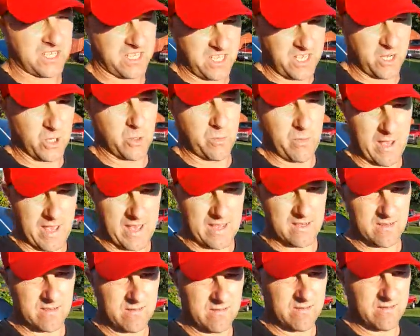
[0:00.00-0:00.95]
a gear, man.
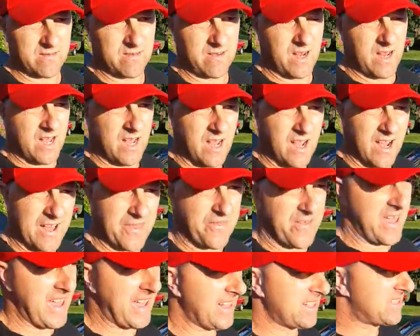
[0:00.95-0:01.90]
I
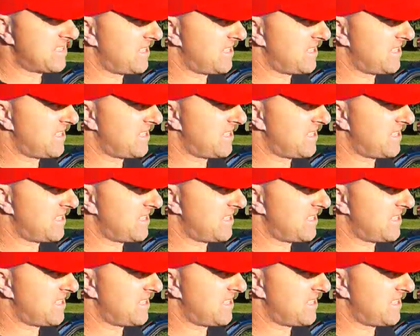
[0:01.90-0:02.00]
think